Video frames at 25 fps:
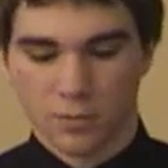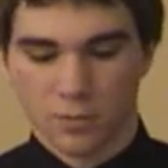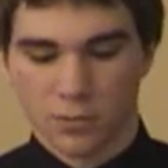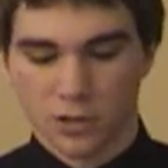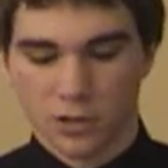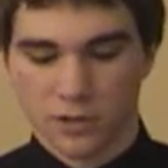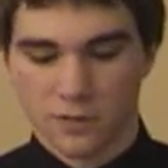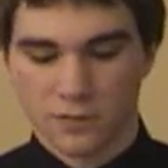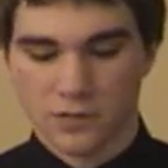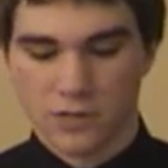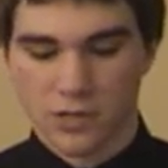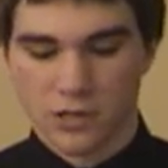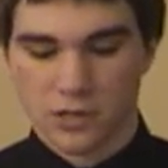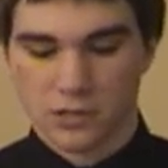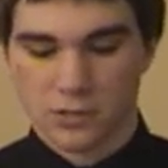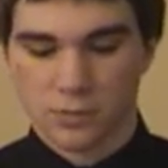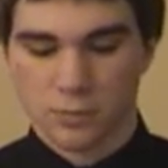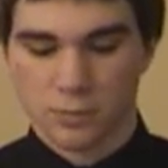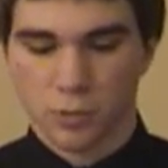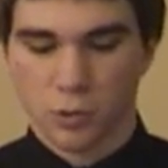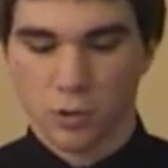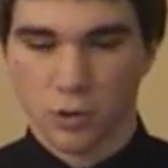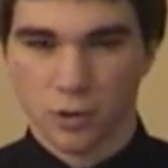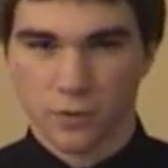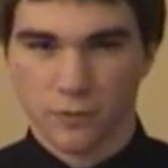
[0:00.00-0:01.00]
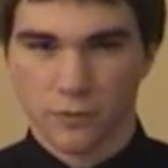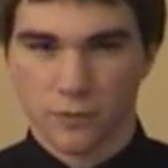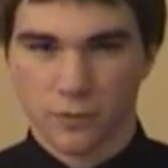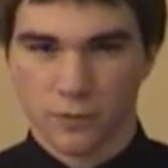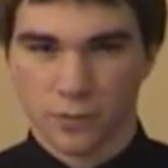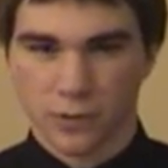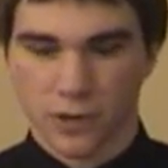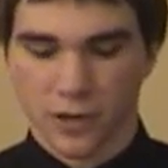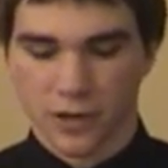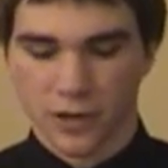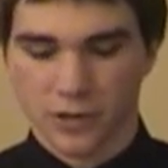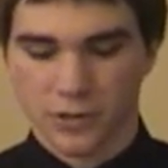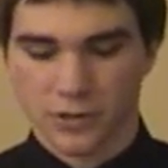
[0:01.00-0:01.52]
believes that it is important for
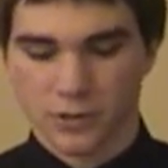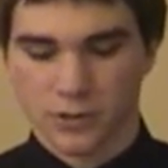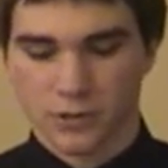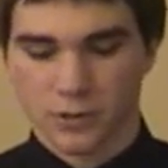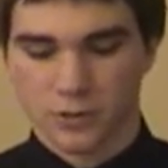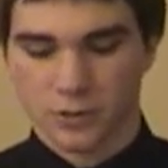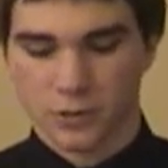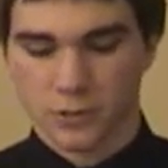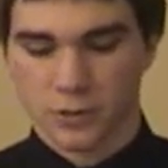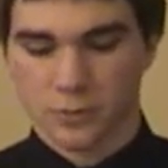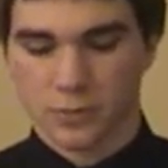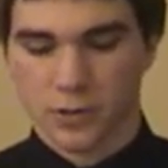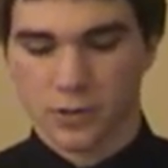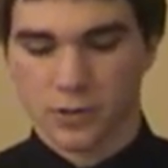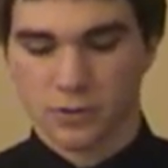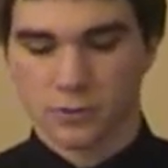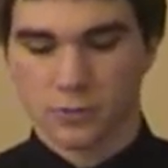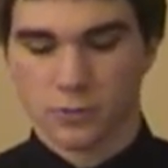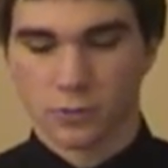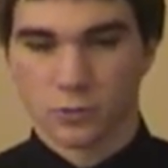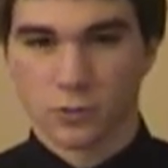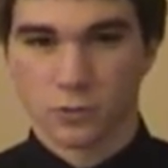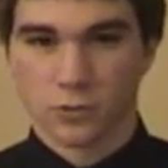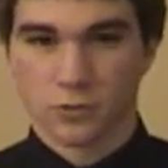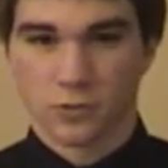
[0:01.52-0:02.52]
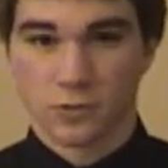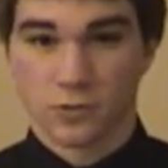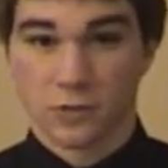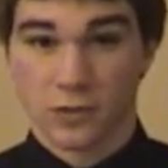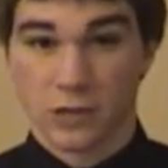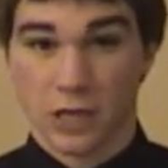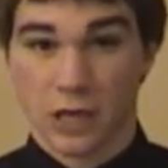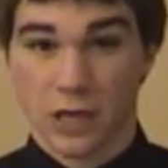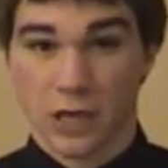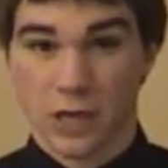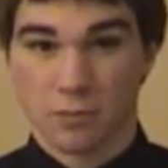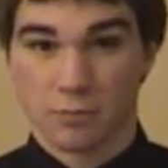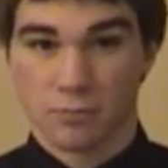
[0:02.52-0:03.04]
players to respect the rules of the
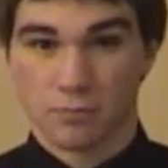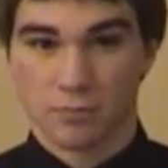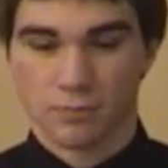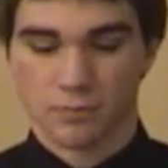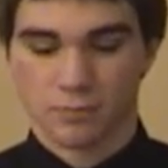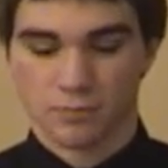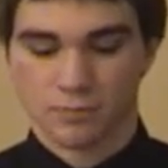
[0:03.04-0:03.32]
game.